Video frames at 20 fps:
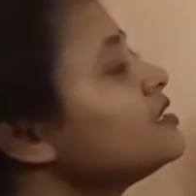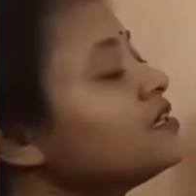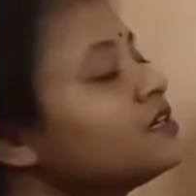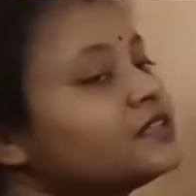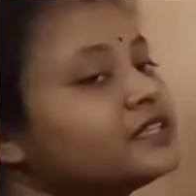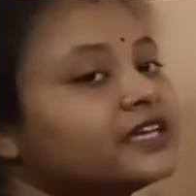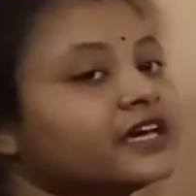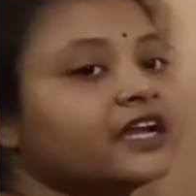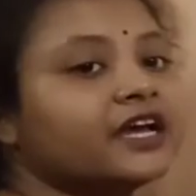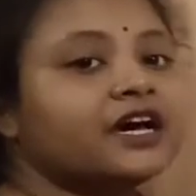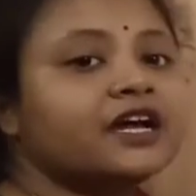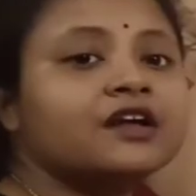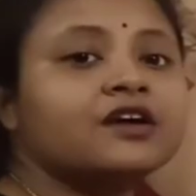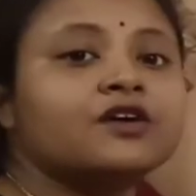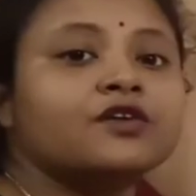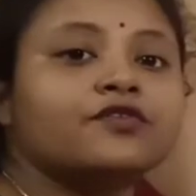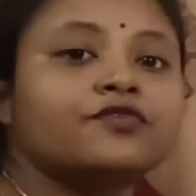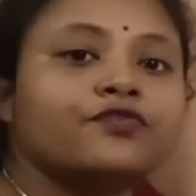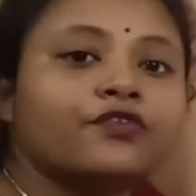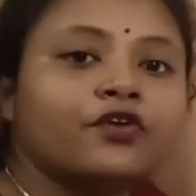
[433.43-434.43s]
There are
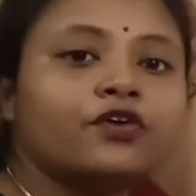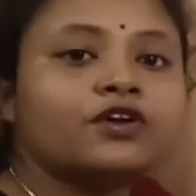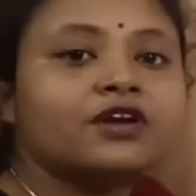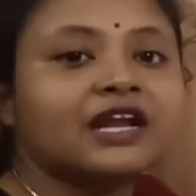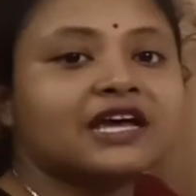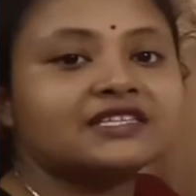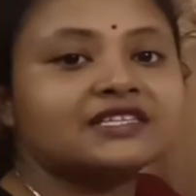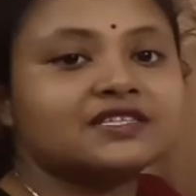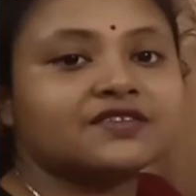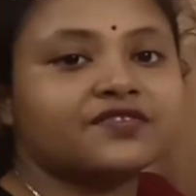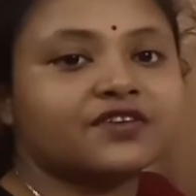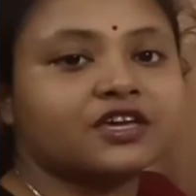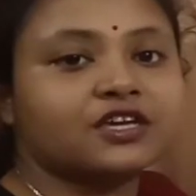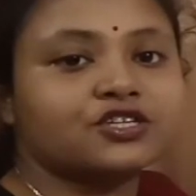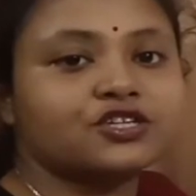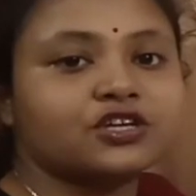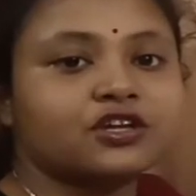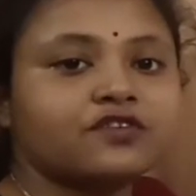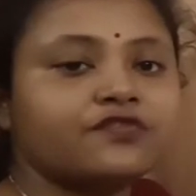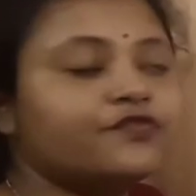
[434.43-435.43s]
4
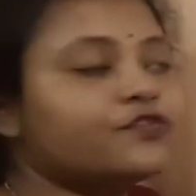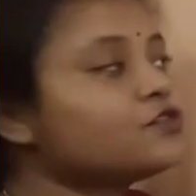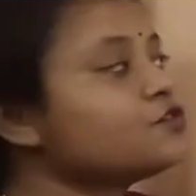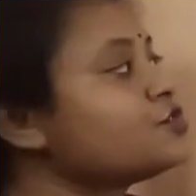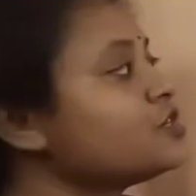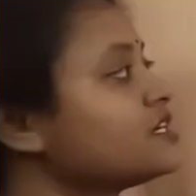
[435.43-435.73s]
classification of future